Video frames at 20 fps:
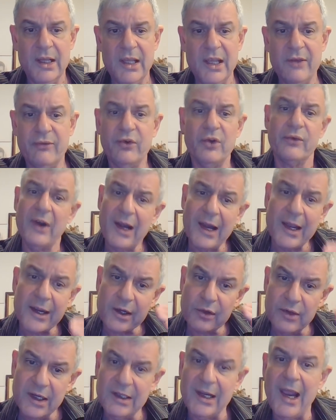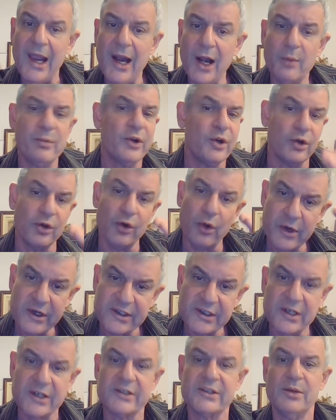If you feel like you need help, you can
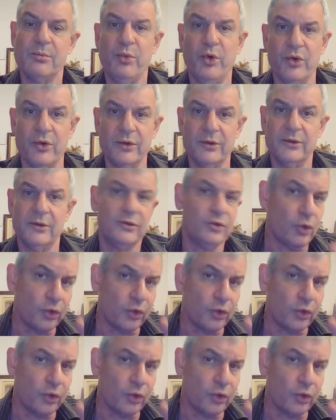always seek support.